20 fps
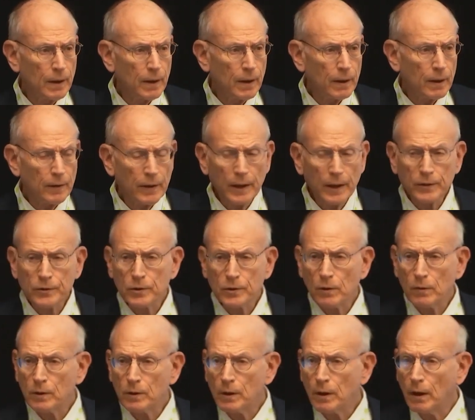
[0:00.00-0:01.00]
their
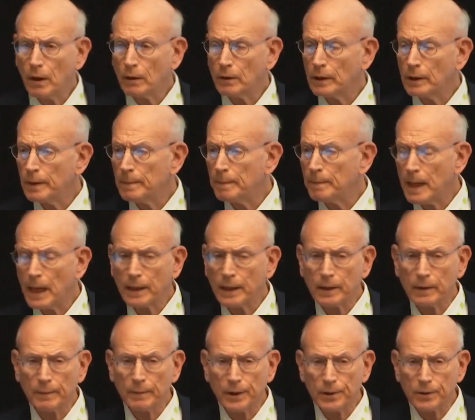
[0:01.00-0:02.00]
so-called Limbach
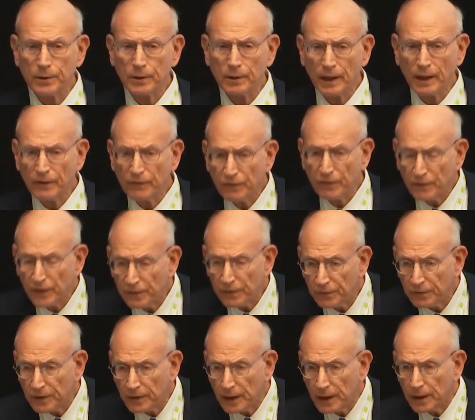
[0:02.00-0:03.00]
Commission in
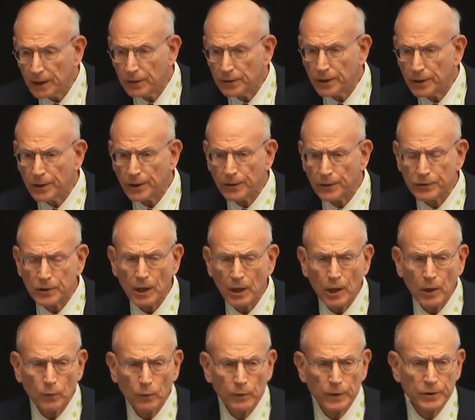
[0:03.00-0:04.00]
15 years
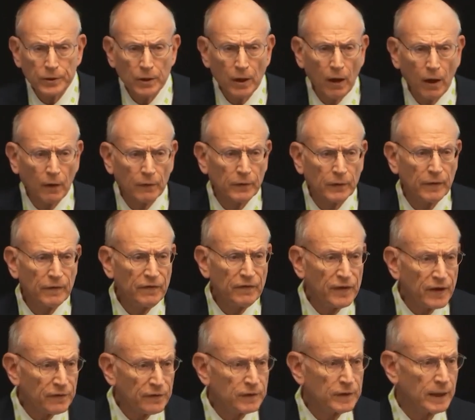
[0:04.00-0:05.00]
resolved
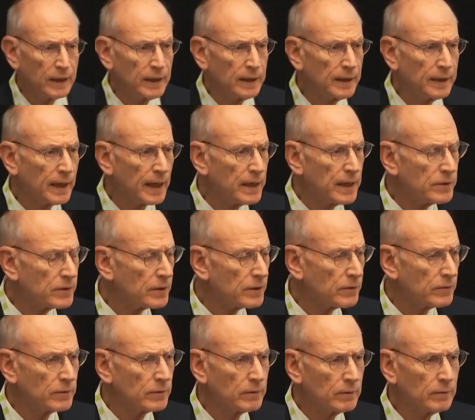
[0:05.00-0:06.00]
15
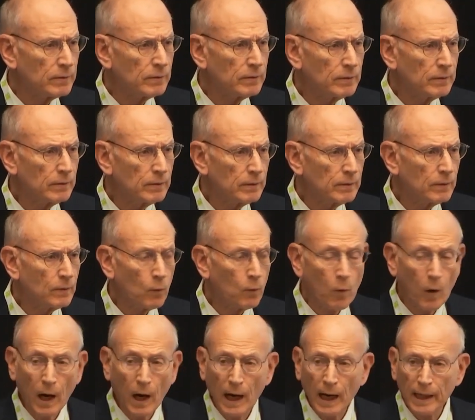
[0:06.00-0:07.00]
cases.
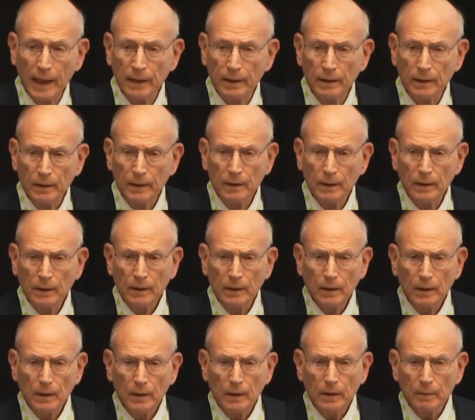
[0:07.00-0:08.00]
Why?
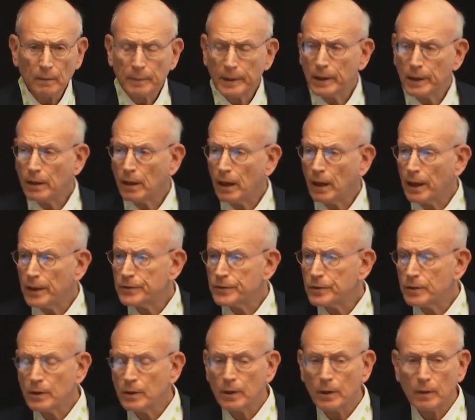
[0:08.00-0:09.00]
Because
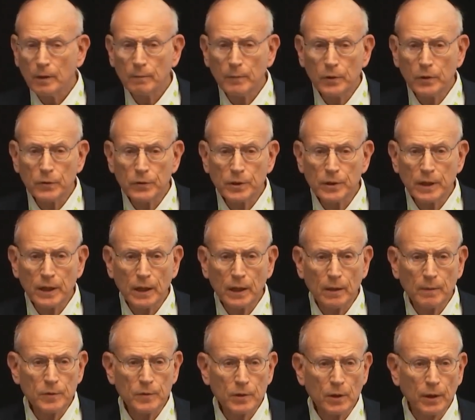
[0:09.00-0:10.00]

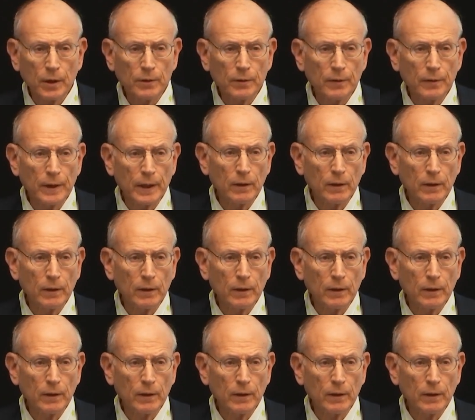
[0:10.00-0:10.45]
museums under their